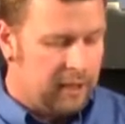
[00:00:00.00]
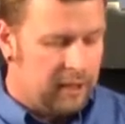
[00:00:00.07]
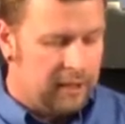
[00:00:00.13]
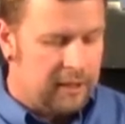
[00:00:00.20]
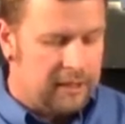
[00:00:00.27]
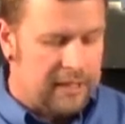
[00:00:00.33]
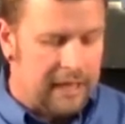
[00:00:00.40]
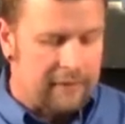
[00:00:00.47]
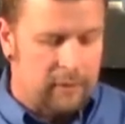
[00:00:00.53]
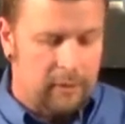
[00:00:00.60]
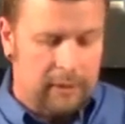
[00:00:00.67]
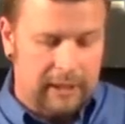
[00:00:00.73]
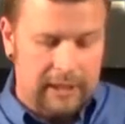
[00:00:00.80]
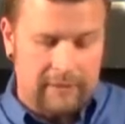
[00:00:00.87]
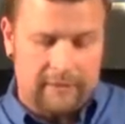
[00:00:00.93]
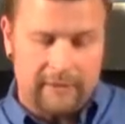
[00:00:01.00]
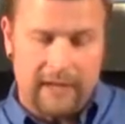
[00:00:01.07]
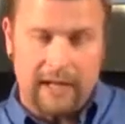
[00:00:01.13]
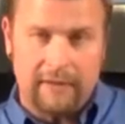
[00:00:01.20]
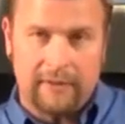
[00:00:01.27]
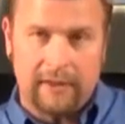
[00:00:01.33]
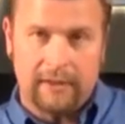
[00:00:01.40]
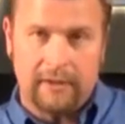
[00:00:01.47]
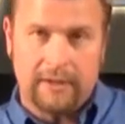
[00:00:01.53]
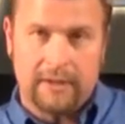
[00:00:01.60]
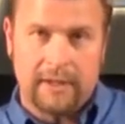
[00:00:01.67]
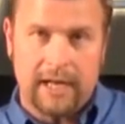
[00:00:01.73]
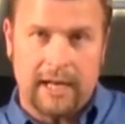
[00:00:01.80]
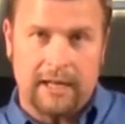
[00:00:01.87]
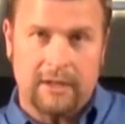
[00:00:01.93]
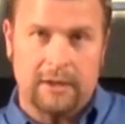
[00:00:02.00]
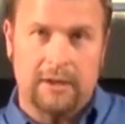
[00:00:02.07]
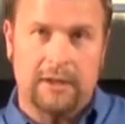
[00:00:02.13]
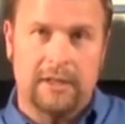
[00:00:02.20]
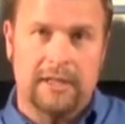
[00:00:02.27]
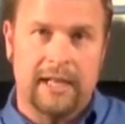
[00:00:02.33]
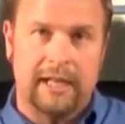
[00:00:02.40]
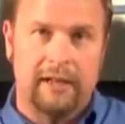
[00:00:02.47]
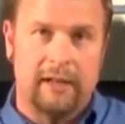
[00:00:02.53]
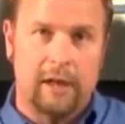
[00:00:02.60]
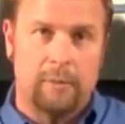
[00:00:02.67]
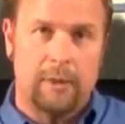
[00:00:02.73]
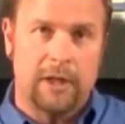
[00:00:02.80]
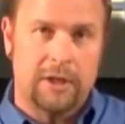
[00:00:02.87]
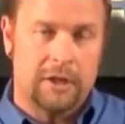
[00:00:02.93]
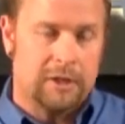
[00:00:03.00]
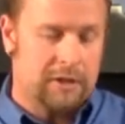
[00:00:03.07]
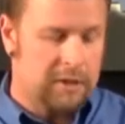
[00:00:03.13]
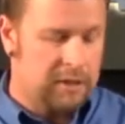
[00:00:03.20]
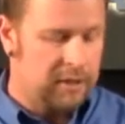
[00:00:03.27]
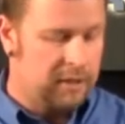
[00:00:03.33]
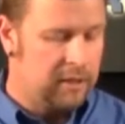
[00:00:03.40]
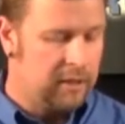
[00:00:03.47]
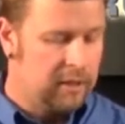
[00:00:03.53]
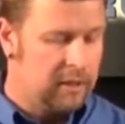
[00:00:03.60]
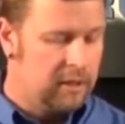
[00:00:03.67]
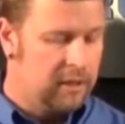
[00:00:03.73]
It does have a relief valve here on the side so you can set your air pressures.